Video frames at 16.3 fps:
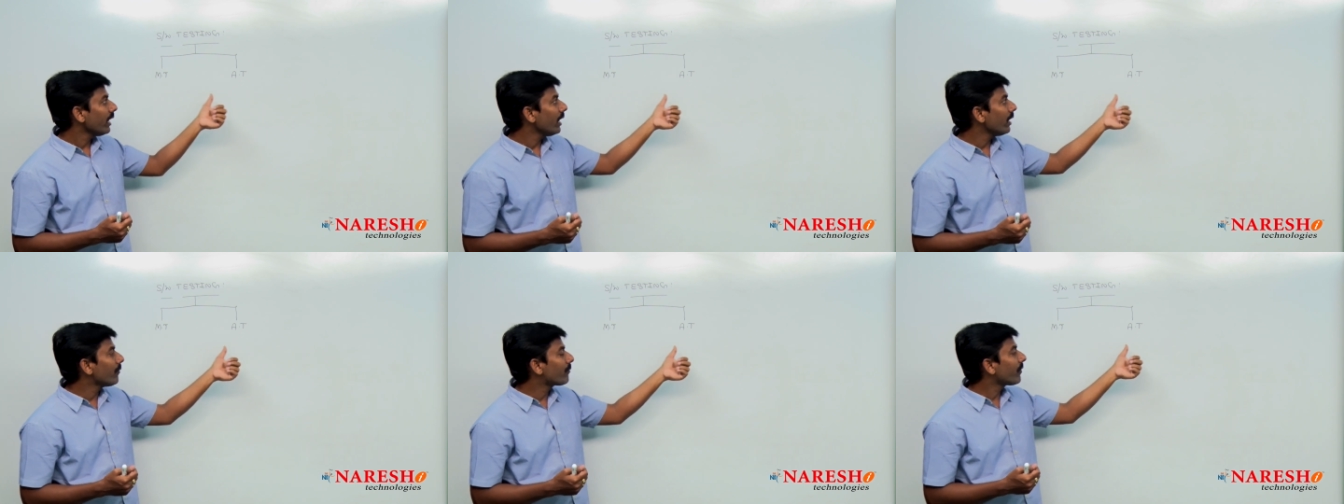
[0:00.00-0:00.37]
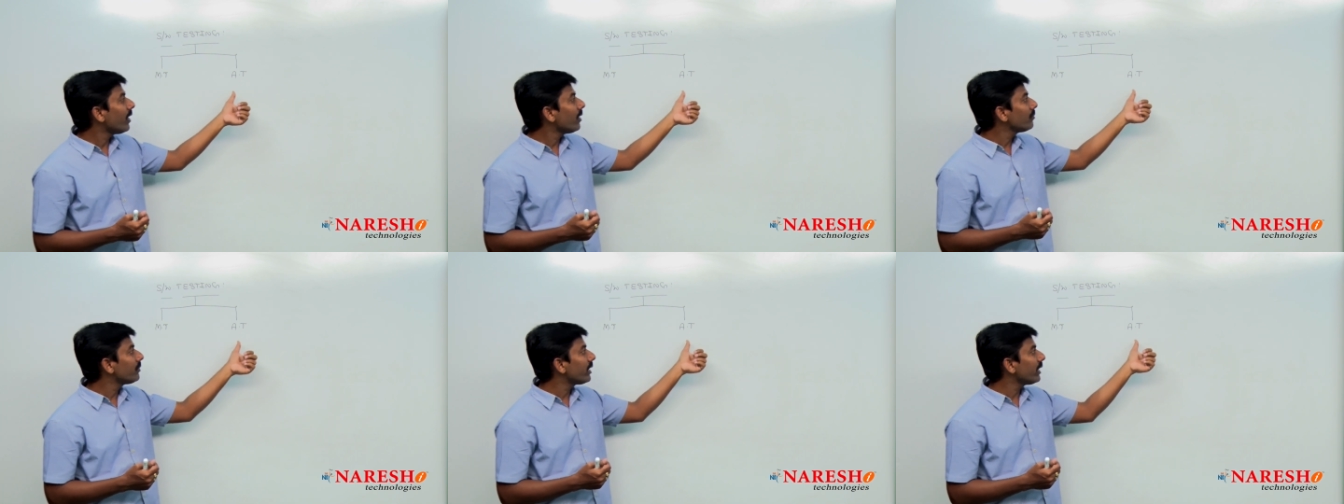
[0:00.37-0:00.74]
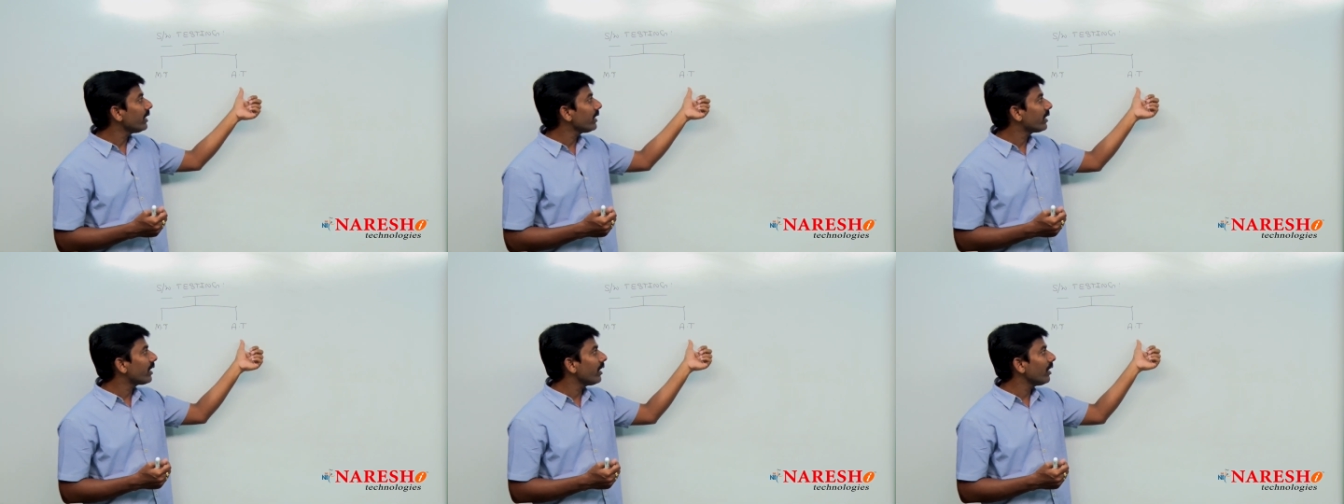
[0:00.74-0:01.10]
If I am
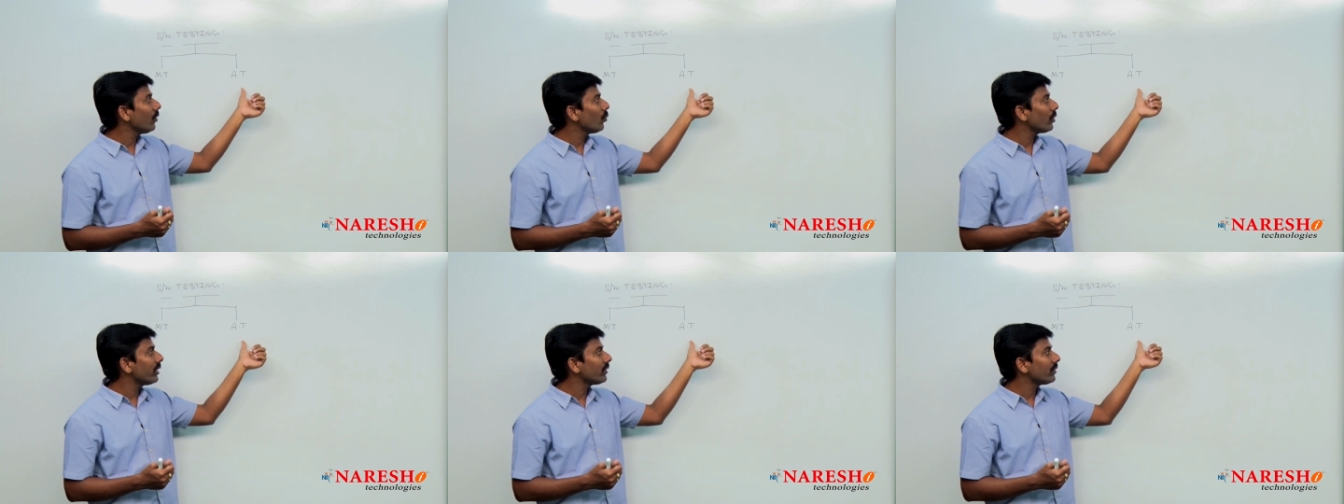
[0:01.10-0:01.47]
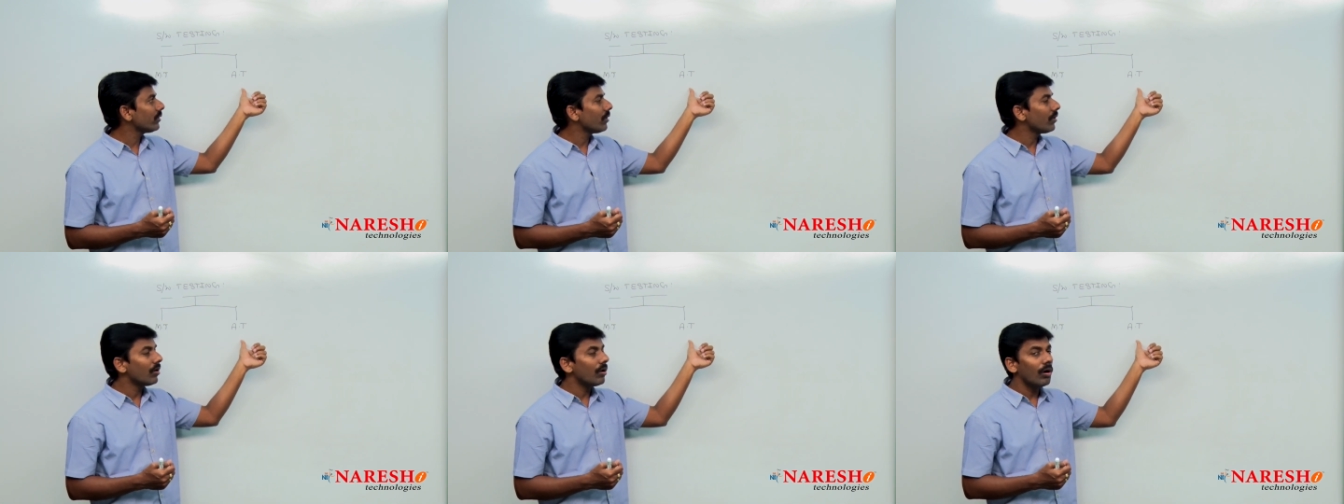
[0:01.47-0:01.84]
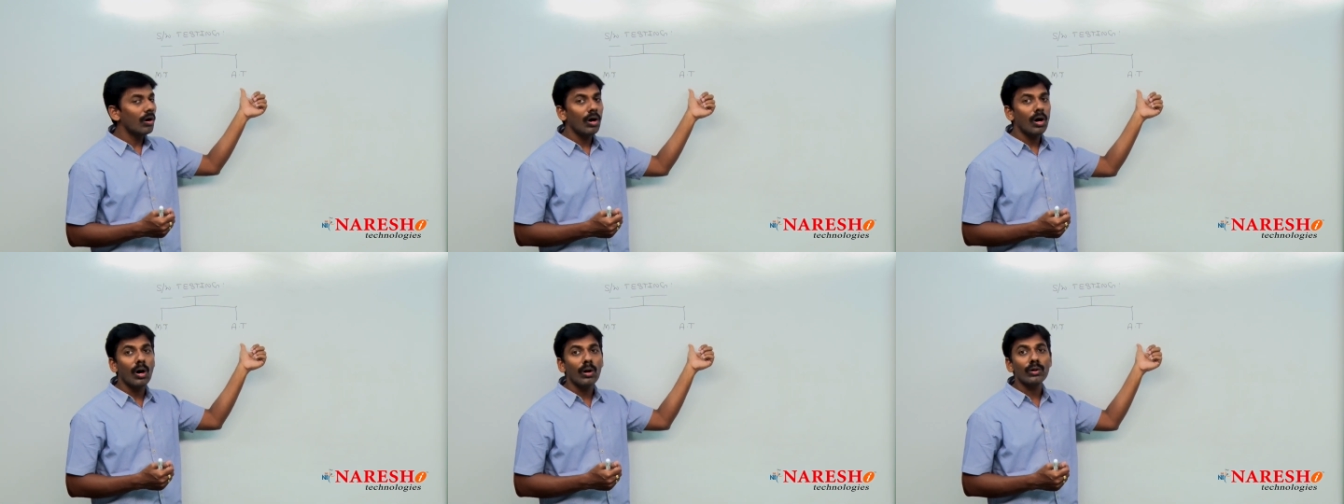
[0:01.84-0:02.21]
taking with
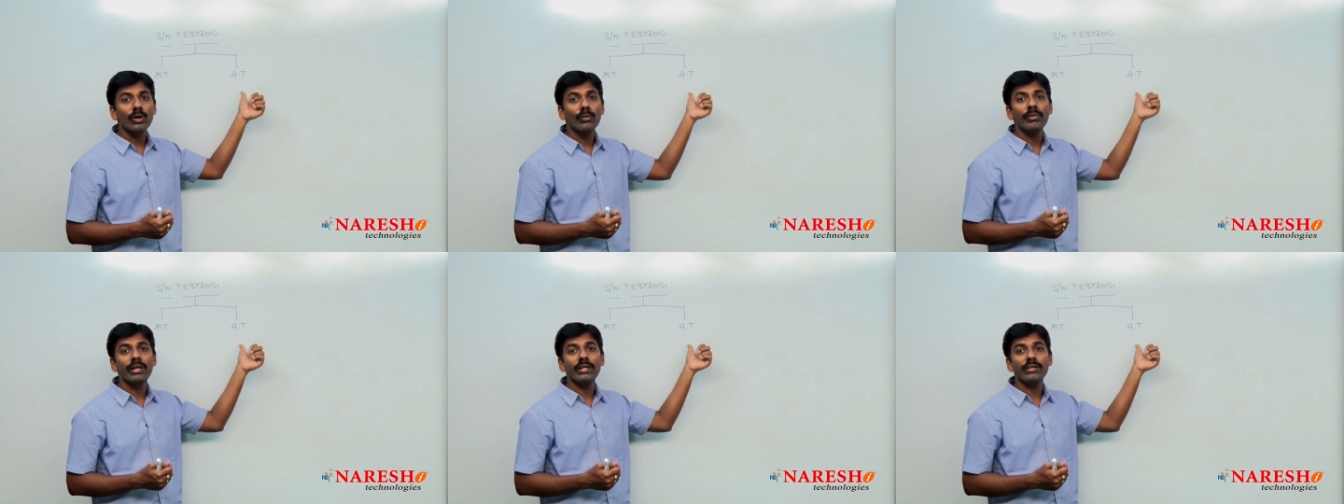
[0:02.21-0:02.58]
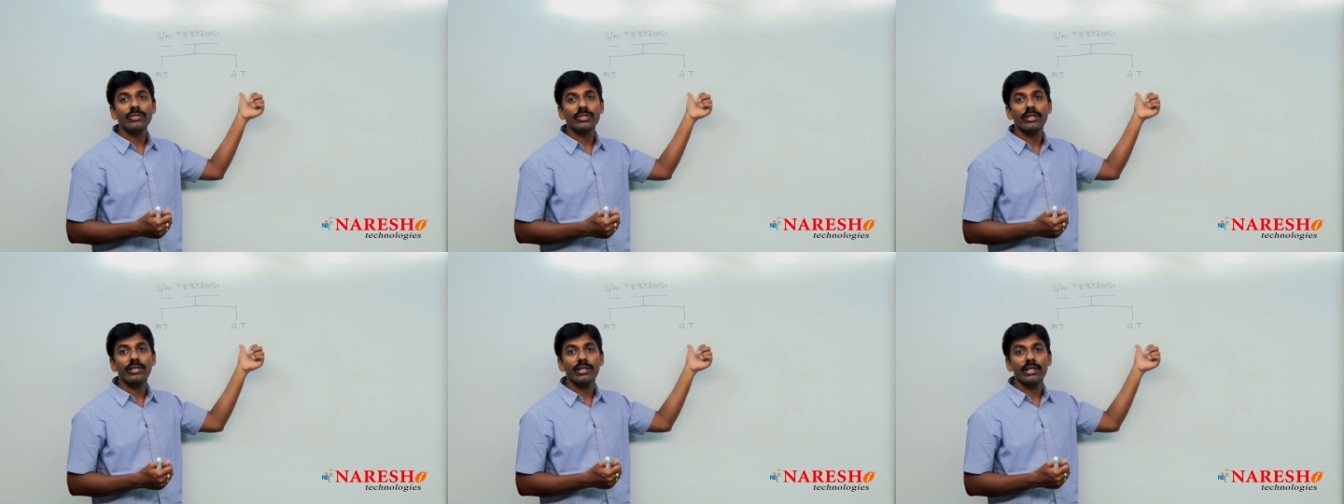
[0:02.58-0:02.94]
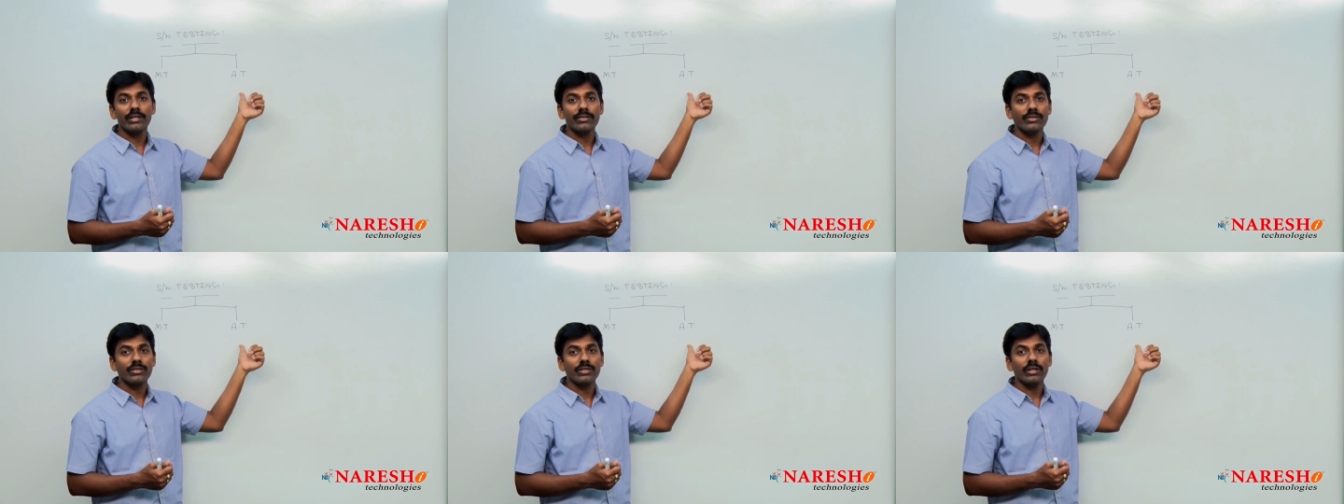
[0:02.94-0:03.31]
automation
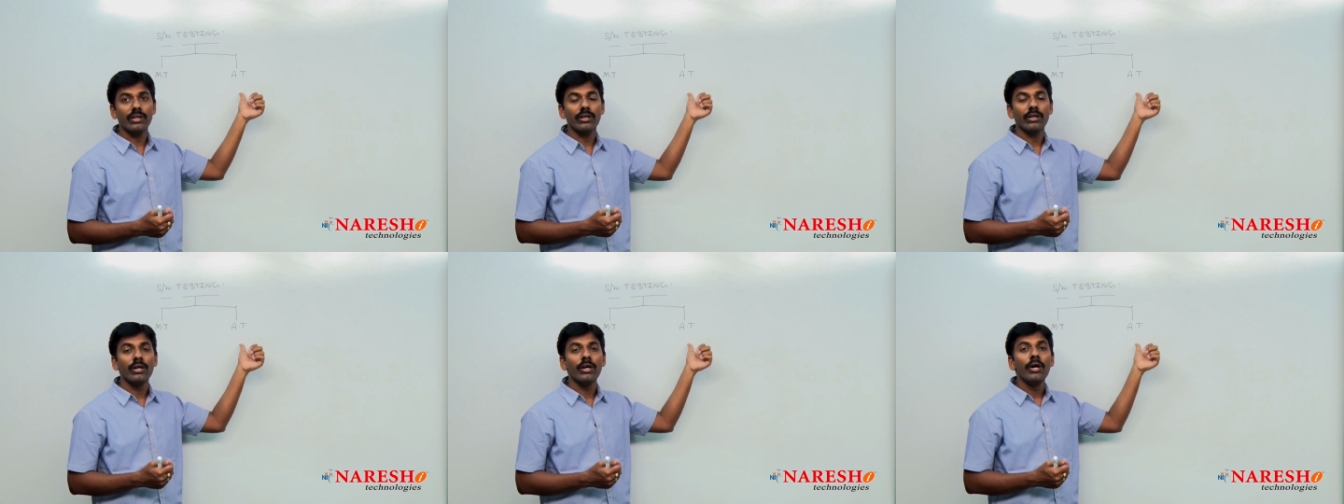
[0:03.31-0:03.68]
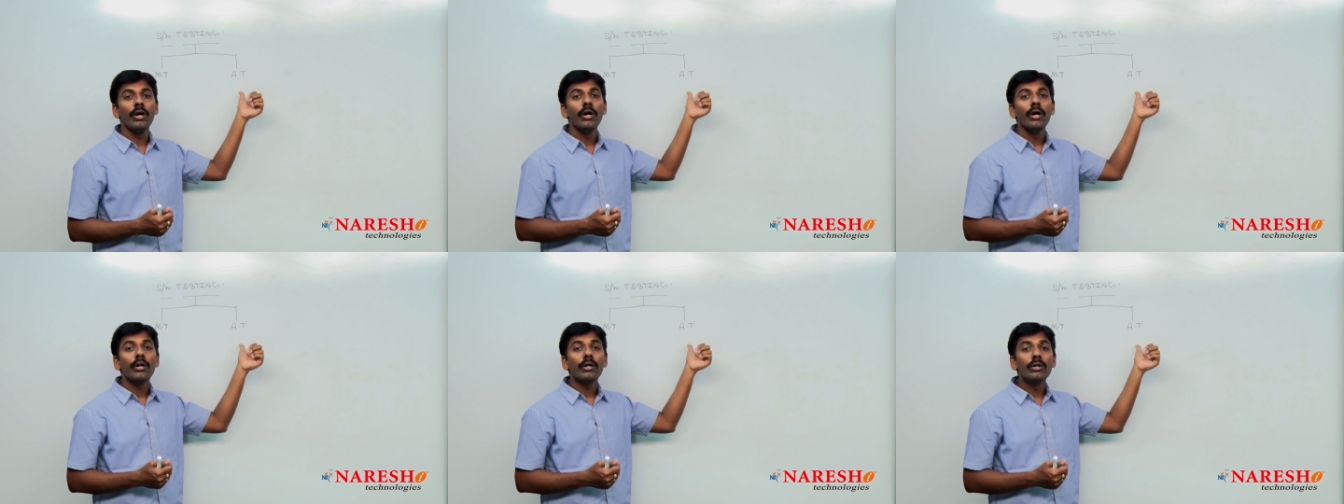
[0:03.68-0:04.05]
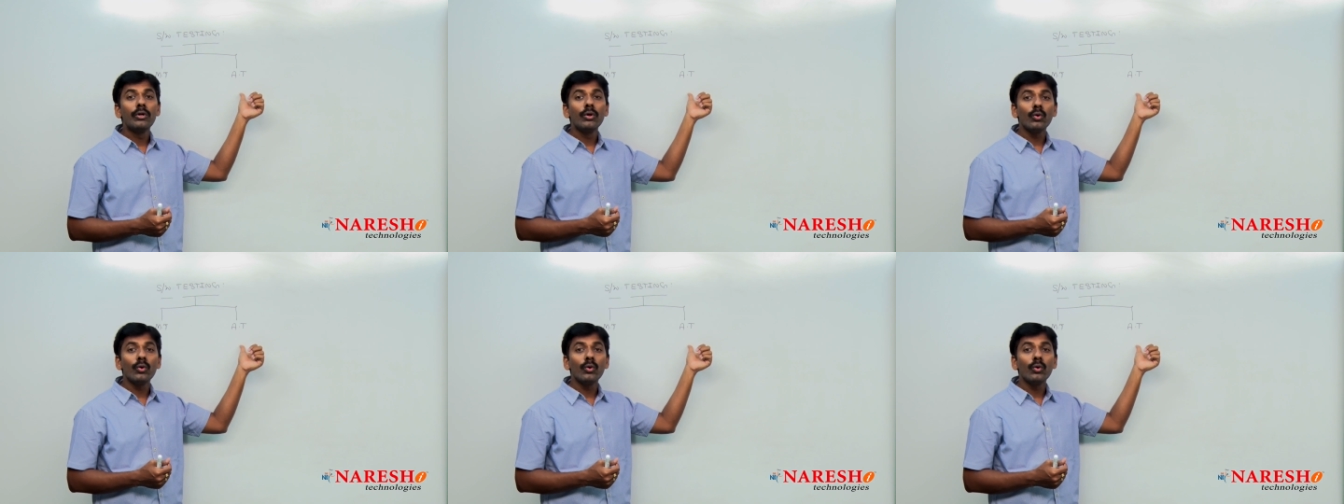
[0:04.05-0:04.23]
testing, Hmm.